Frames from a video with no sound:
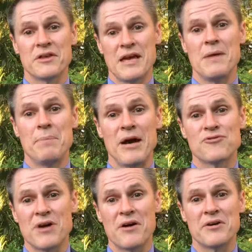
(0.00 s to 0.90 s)
the campaign
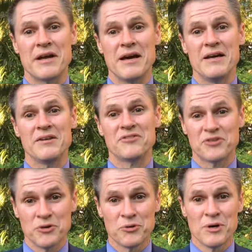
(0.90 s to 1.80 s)
trail today. It's
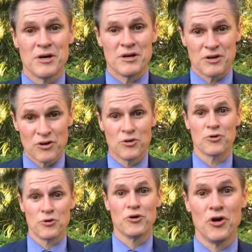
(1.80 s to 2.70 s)
still
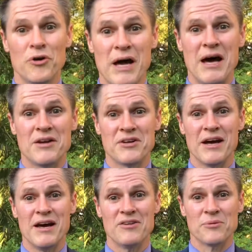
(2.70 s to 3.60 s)
good, long, hard
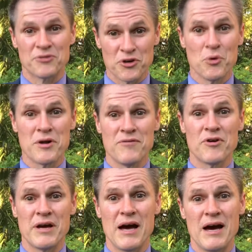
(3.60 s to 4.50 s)
days. I'm still working
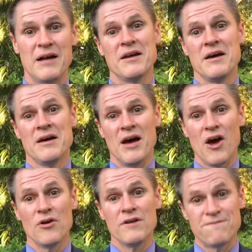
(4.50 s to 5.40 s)
very hard.
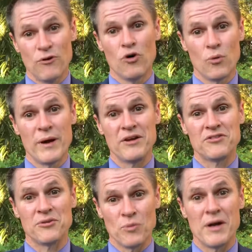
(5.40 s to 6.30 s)
Only 4
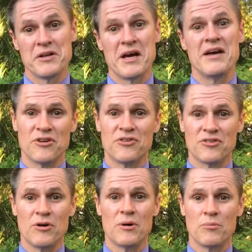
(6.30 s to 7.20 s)
weeks and one day, and
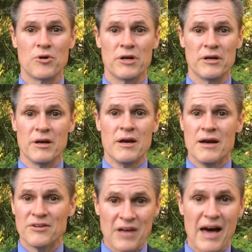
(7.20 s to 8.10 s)
so I'm working
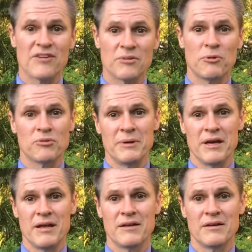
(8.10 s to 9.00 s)
as hard as I possibly
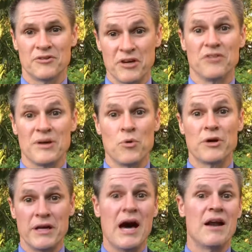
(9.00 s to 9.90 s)
can. I was going to say
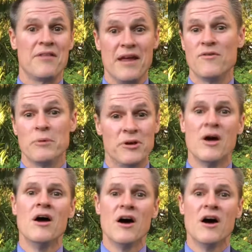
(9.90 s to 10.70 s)
working harder than ever, but